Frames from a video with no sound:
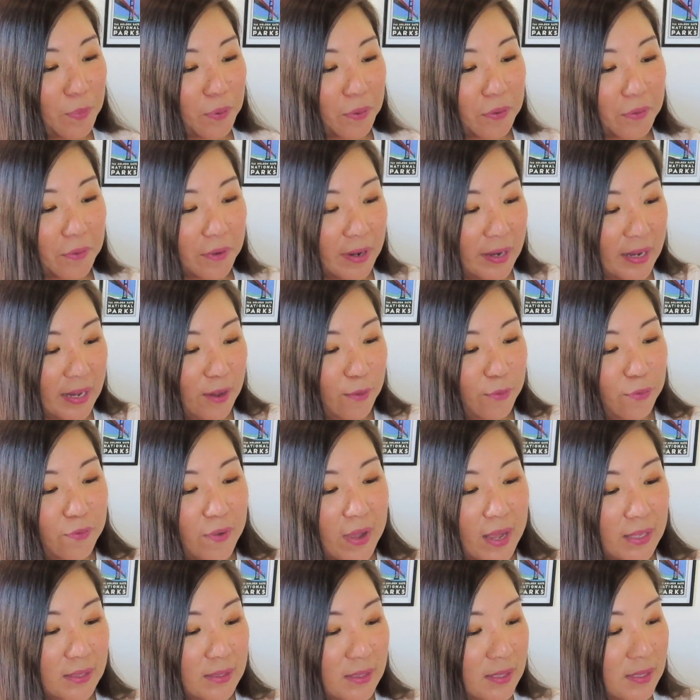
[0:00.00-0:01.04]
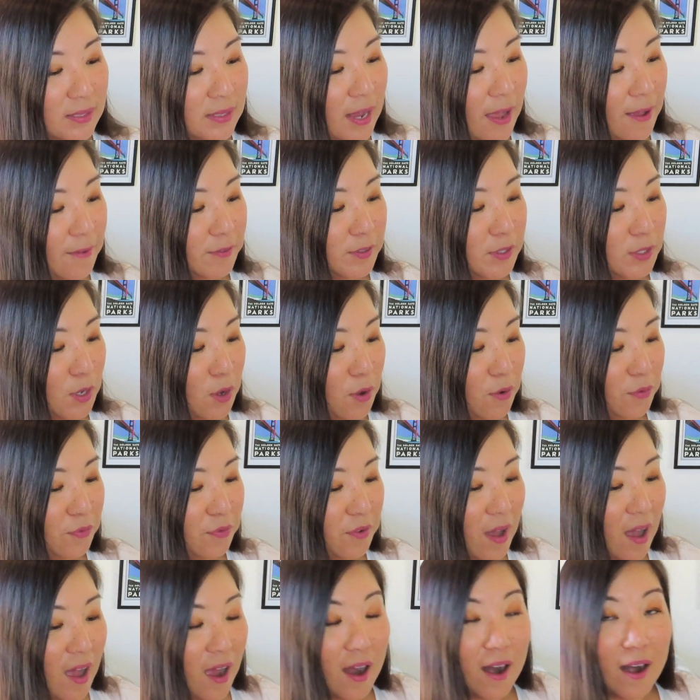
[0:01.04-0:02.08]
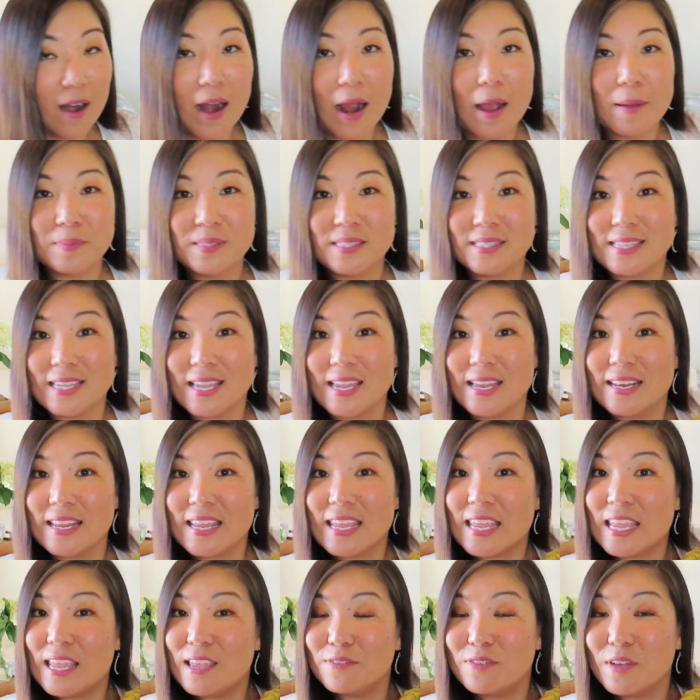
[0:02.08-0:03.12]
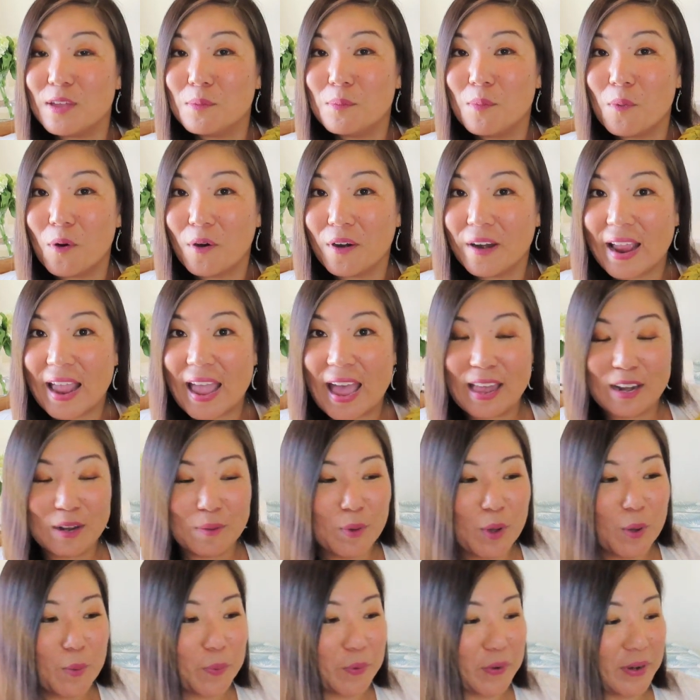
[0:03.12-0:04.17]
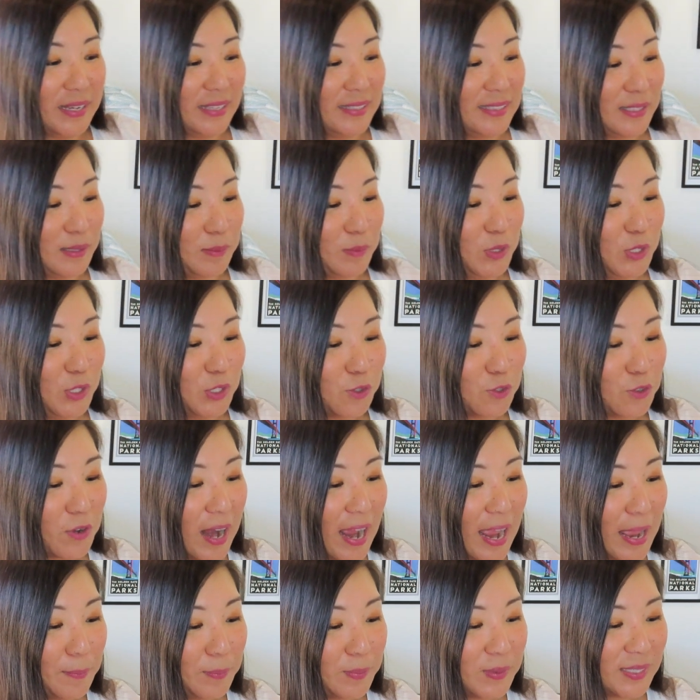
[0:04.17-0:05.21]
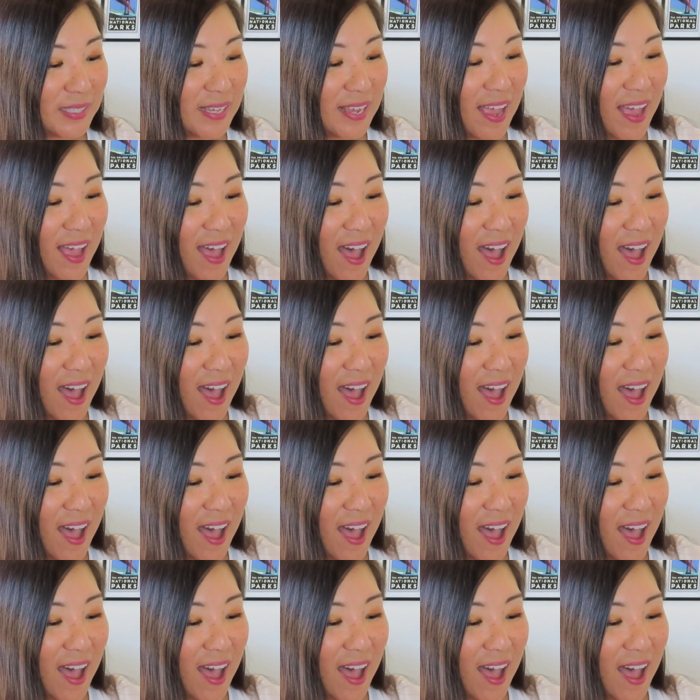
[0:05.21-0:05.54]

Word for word: Pretty fun stuff so far. I'm seeing even more animal prints, some stripes.